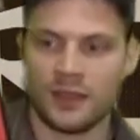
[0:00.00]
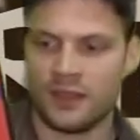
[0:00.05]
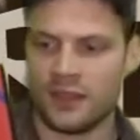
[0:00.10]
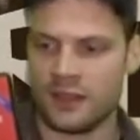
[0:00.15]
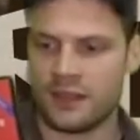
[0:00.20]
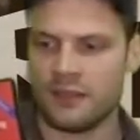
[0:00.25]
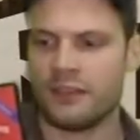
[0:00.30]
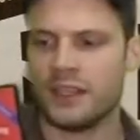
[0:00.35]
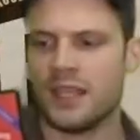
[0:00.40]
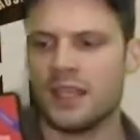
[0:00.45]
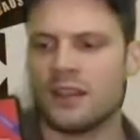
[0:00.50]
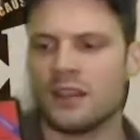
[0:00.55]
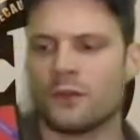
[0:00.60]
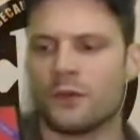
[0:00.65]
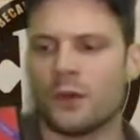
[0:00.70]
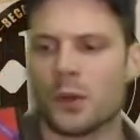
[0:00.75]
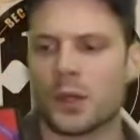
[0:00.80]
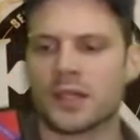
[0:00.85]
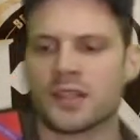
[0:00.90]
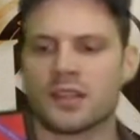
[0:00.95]
the DVD
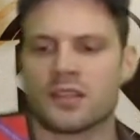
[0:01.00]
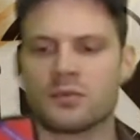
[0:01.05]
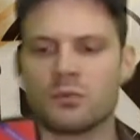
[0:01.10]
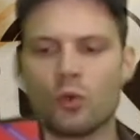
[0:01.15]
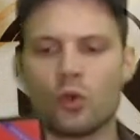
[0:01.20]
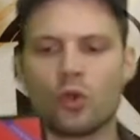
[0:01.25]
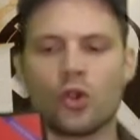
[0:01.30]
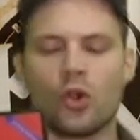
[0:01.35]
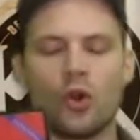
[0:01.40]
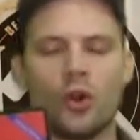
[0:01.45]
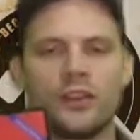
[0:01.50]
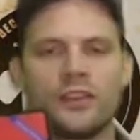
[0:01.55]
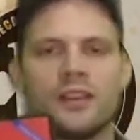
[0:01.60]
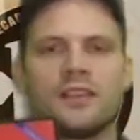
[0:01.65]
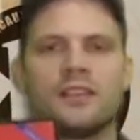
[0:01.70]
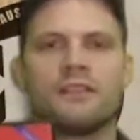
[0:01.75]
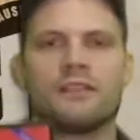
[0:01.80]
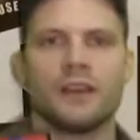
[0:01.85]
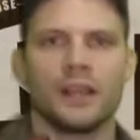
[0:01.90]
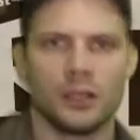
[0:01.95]
that focuses more on
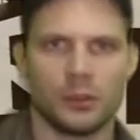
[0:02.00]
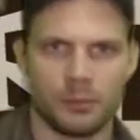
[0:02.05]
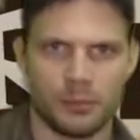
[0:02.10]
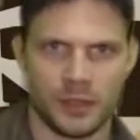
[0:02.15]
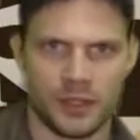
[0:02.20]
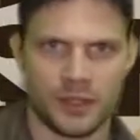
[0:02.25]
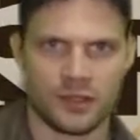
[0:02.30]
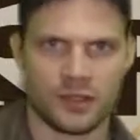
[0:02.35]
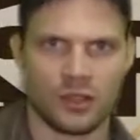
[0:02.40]
the development.